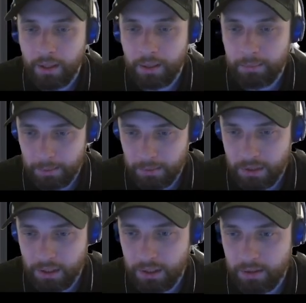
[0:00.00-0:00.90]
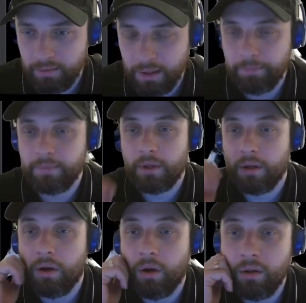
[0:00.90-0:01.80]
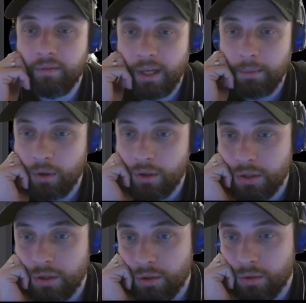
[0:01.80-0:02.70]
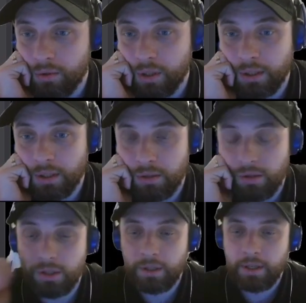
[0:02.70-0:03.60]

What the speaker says: Bible study screen, right? All of them also should do like the assertion.